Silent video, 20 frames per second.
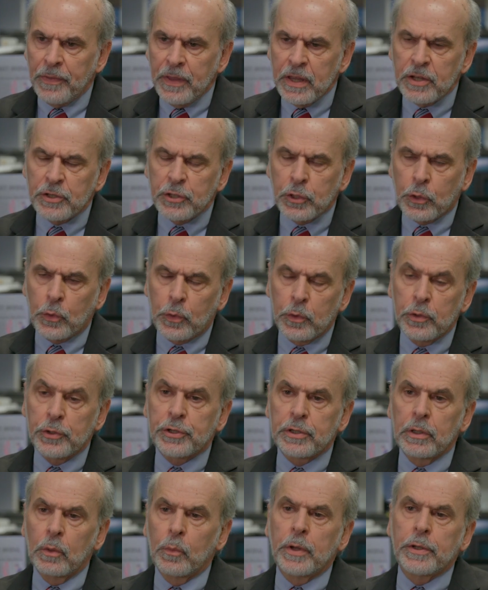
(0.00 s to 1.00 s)
I think it's
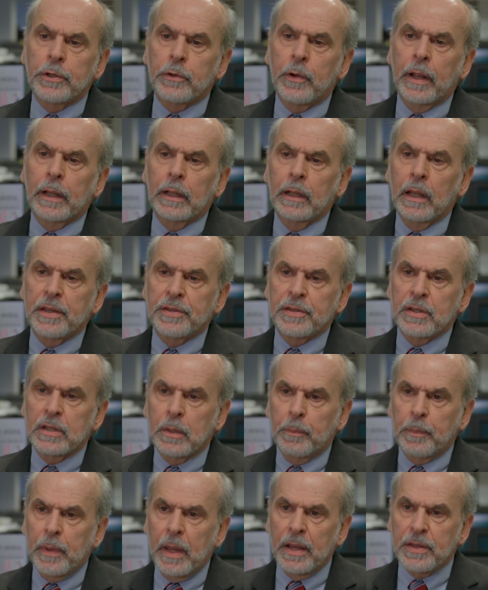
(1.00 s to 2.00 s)
crucial when you're analyzing
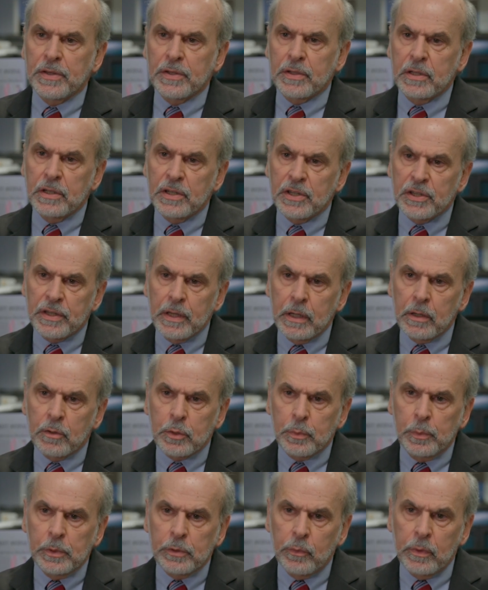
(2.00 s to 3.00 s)
debates to
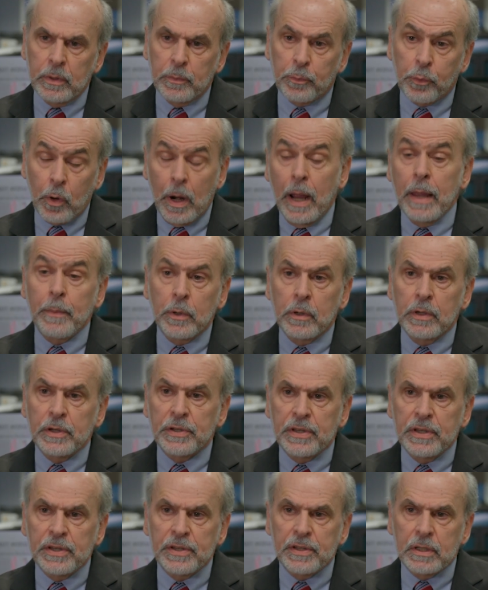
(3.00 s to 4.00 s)
distinguish between primary
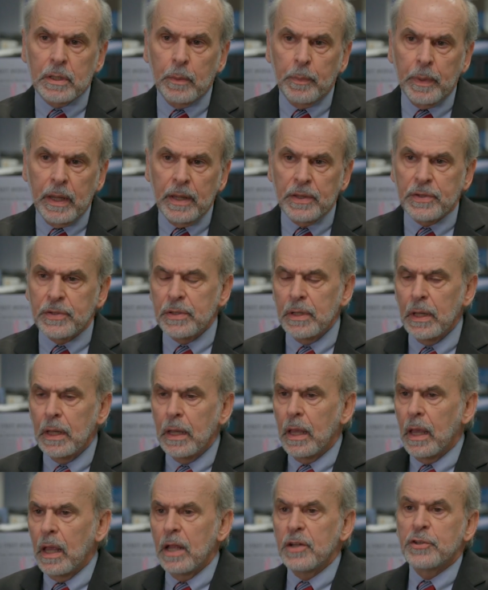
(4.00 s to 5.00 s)
season debates
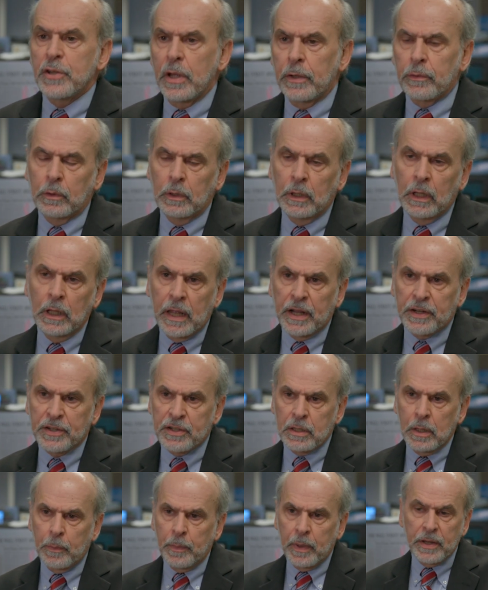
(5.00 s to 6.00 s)
and general
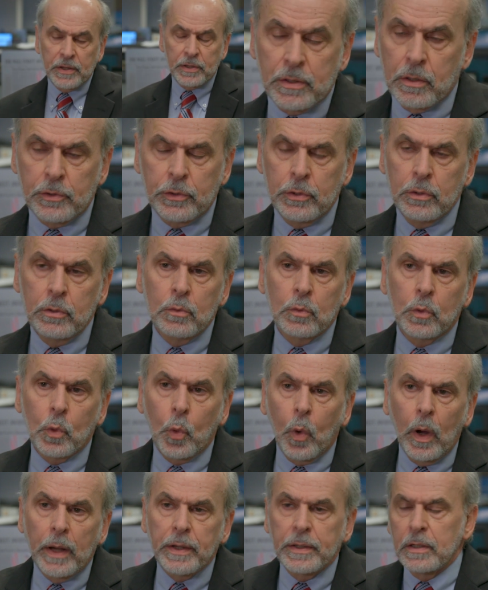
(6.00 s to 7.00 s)
election debates. They're two
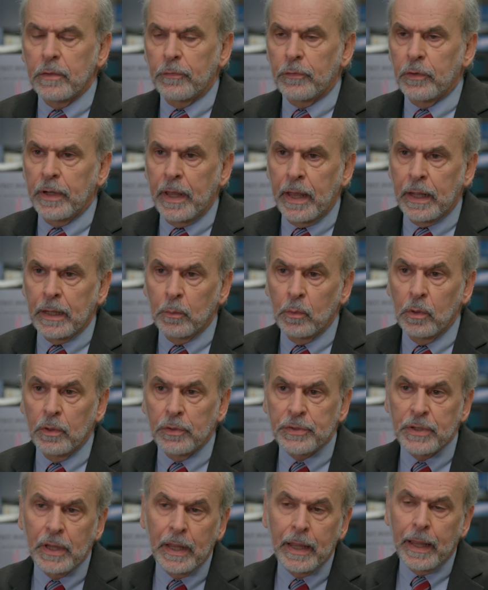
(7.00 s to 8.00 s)
quite different
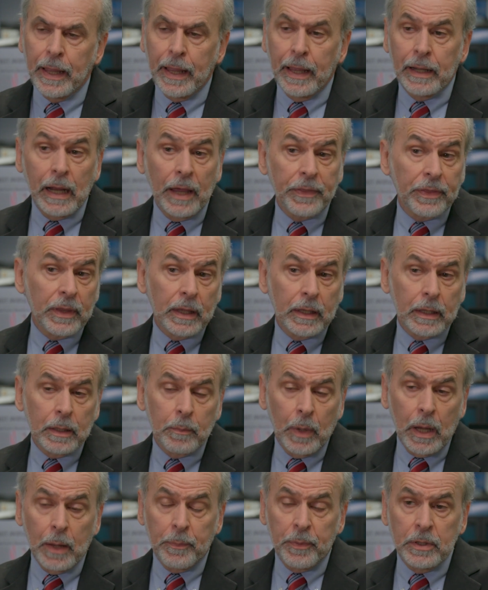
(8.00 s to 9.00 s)
animals, and I think,
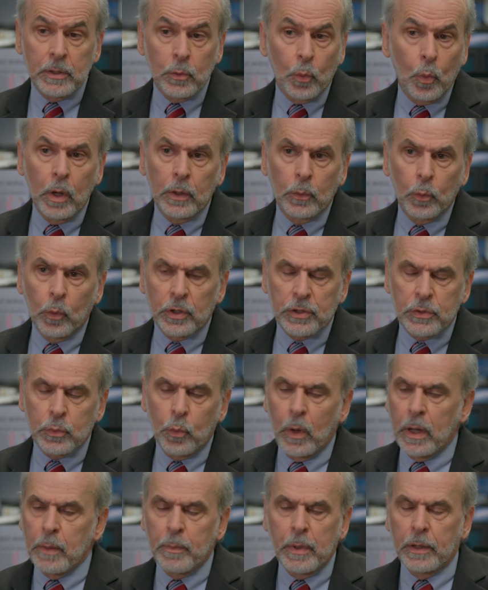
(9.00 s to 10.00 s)
in my opinion, one works
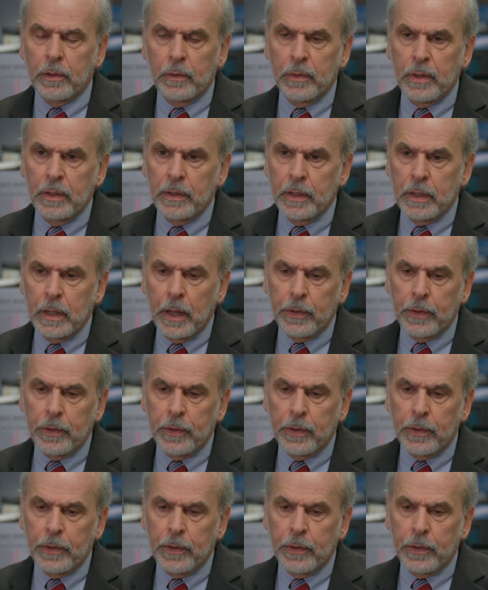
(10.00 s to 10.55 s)
way better than the